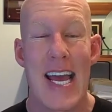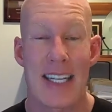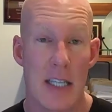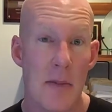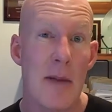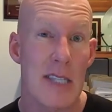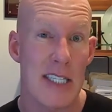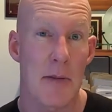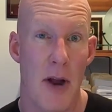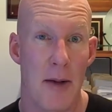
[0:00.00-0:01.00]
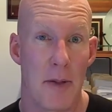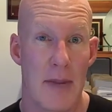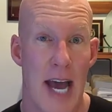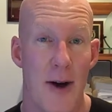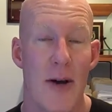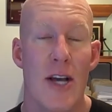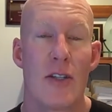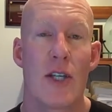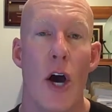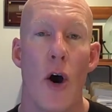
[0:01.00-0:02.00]
it sometimes is a problem now.
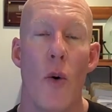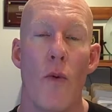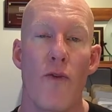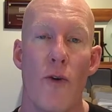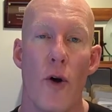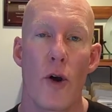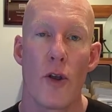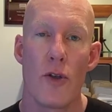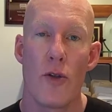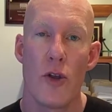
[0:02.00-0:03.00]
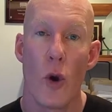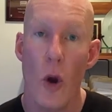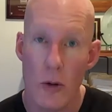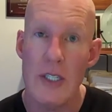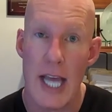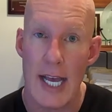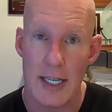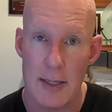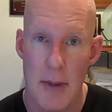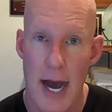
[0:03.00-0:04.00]
So for your own sake
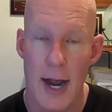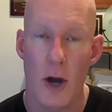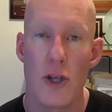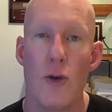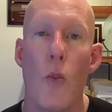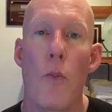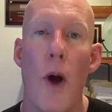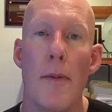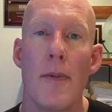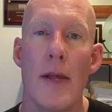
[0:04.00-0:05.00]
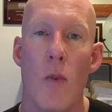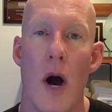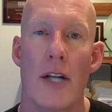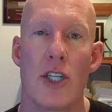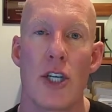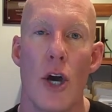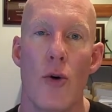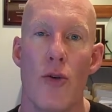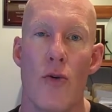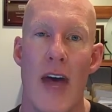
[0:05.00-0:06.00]
as a buyer, you probably want to
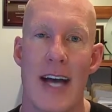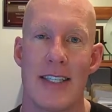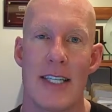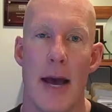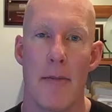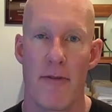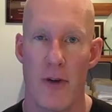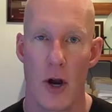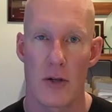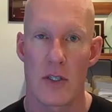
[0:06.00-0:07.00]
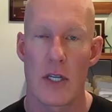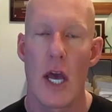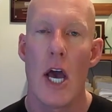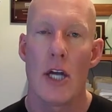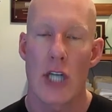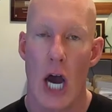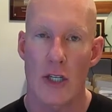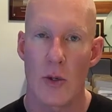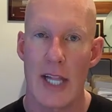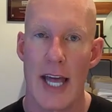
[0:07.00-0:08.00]
go through that step first.
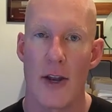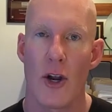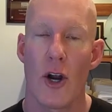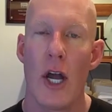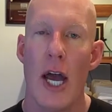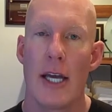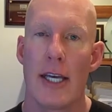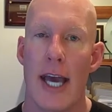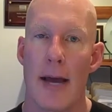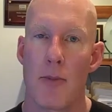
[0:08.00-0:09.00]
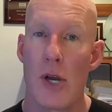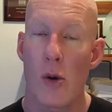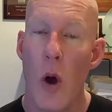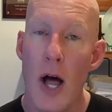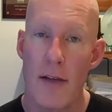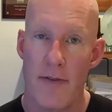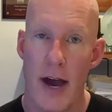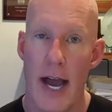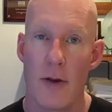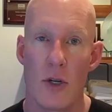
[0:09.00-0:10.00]
Talk to a lender, get
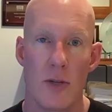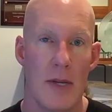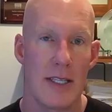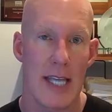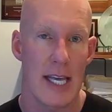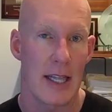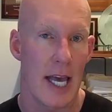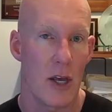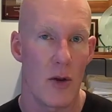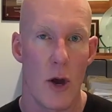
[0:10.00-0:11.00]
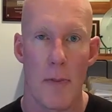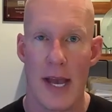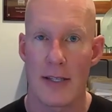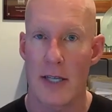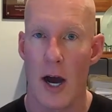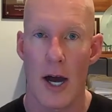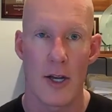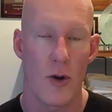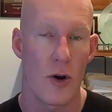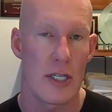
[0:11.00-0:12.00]
pre-qualified, which means they can let you know based
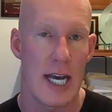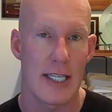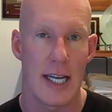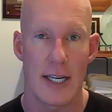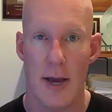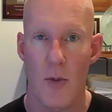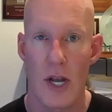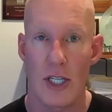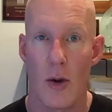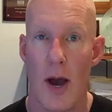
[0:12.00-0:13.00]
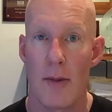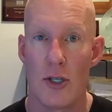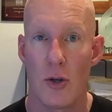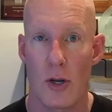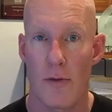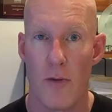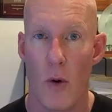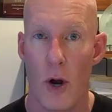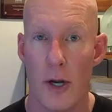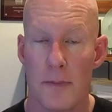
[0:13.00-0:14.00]
on your debt to income ratio how much you can
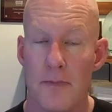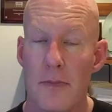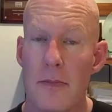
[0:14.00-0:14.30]
afford